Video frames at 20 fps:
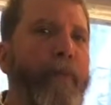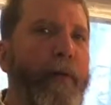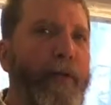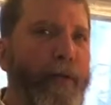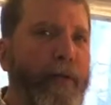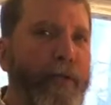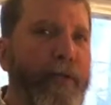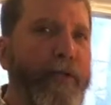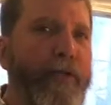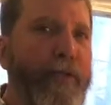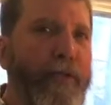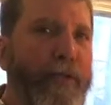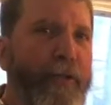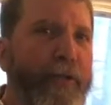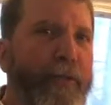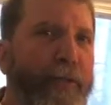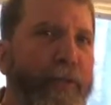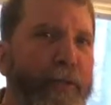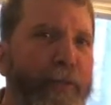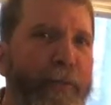I think she said
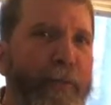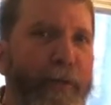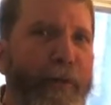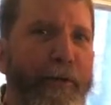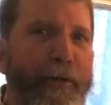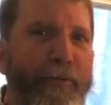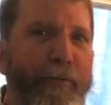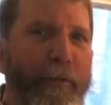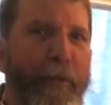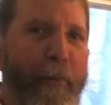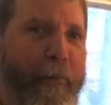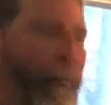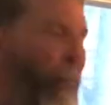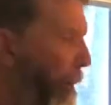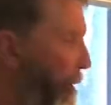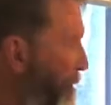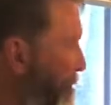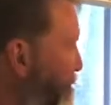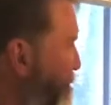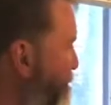she wants a piece.
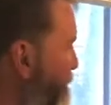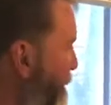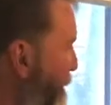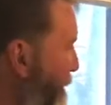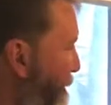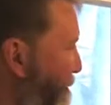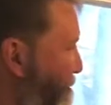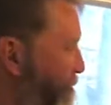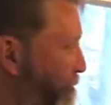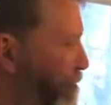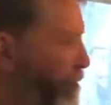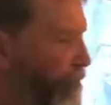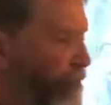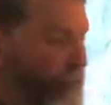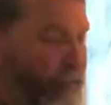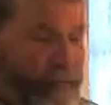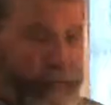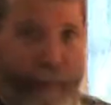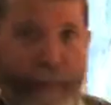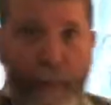
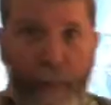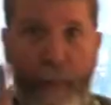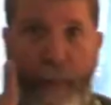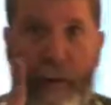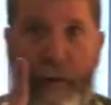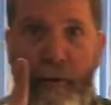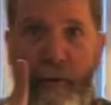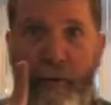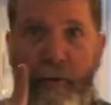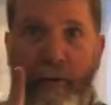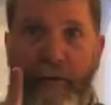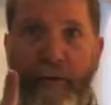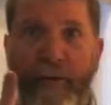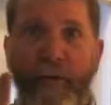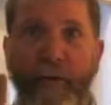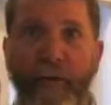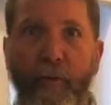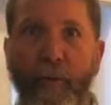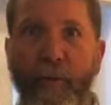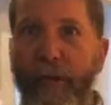All right,
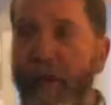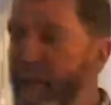so we